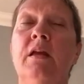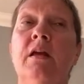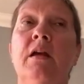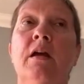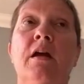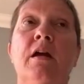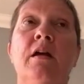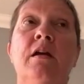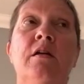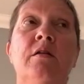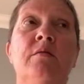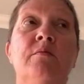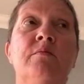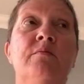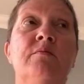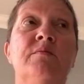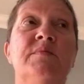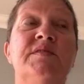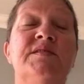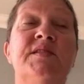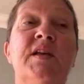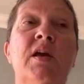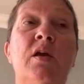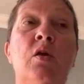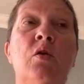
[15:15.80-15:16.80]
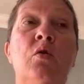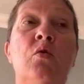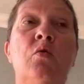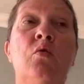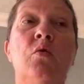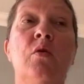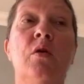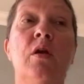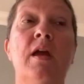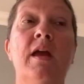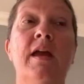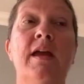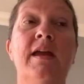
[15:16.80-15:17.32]
Mm-hmm. Um, so
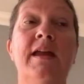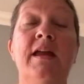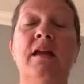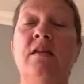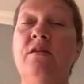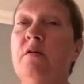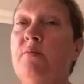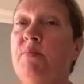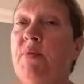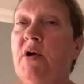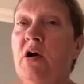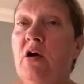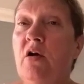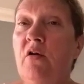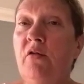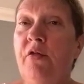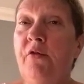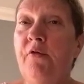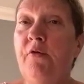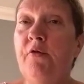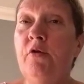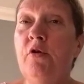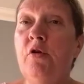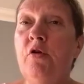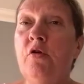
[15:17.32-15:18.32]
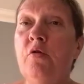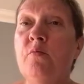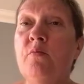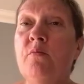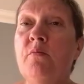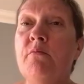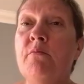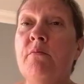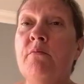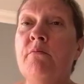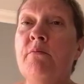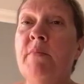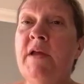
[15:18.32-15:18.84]
in the bathroom,
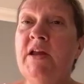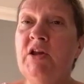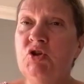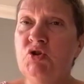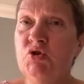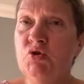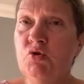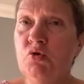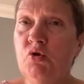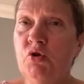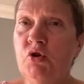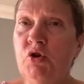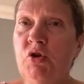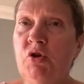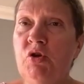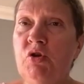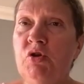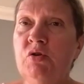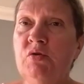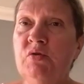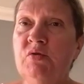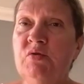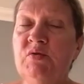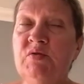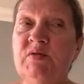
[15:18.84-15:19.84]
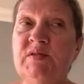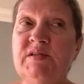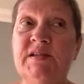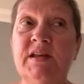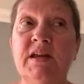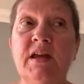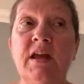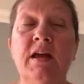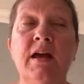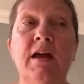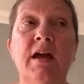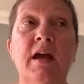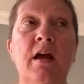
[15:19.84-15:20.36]
make sure you use
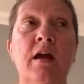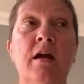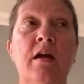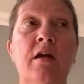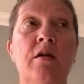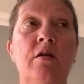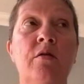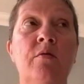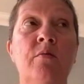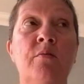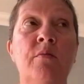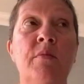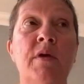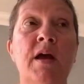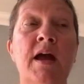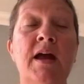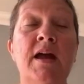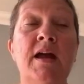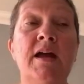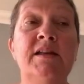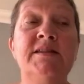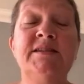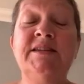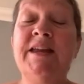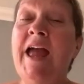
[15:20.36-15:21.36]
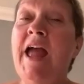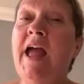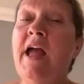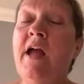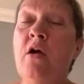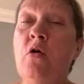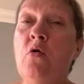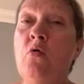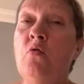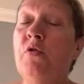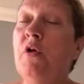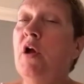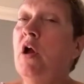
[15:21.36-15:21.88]
um, a
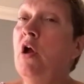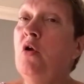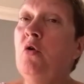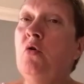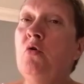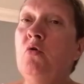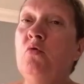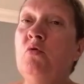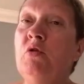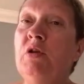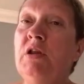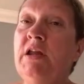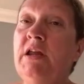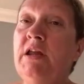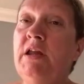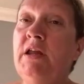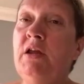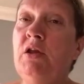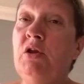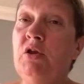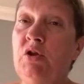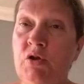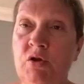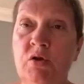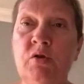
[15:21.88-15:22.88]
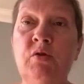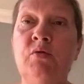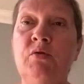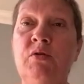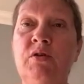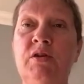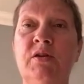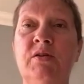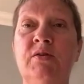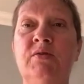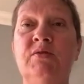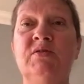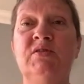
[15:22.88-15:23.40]
towel that only you
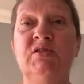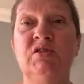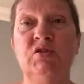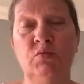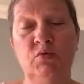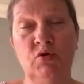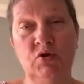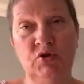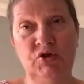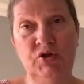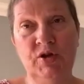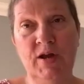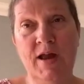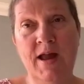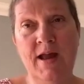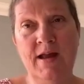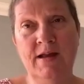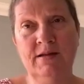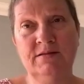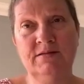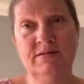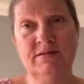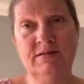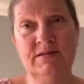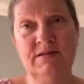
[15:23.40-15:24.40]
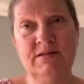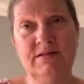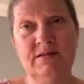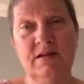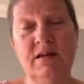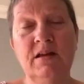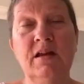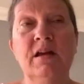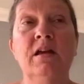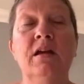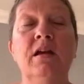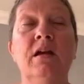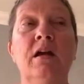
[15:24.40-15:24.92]
use to wash your hands
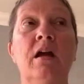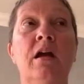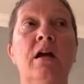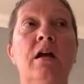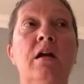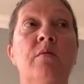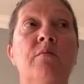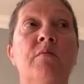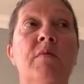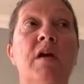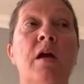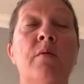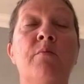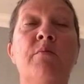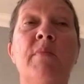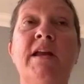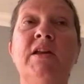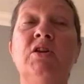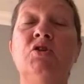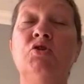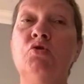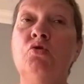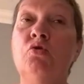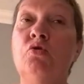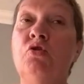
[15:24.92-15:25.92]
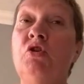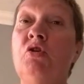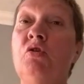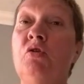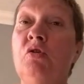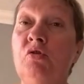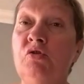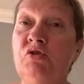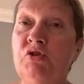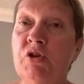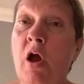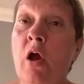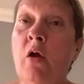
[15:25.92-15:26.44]
mm-hmm. um, and make sure
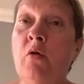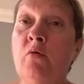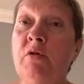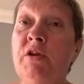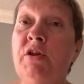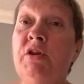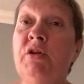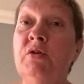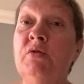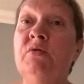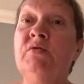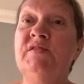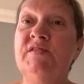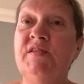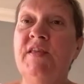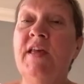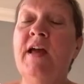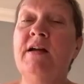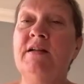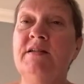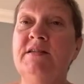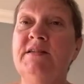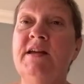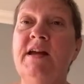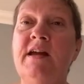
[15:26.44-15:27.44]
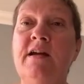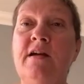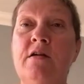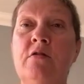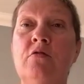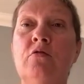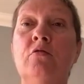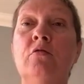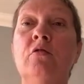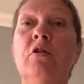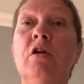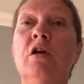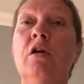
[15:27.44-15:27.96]
you only use that
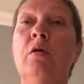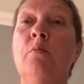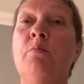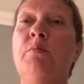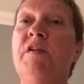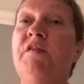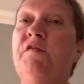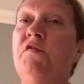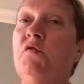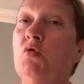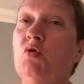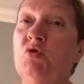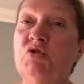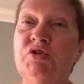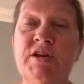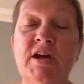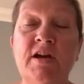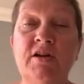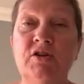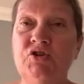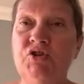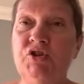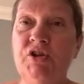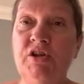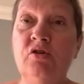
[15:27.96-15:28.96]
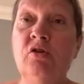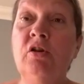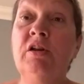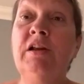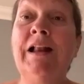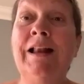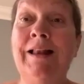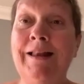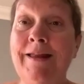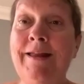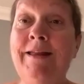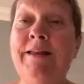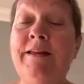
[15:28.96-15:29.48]
towel before touching and
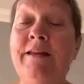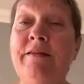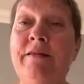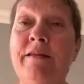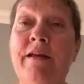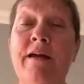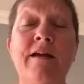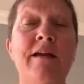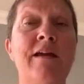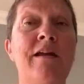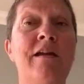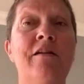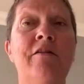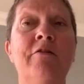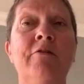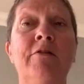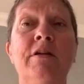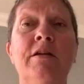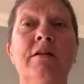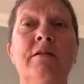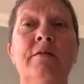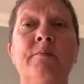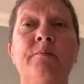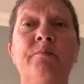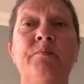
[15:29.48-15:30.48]
cleaning that area.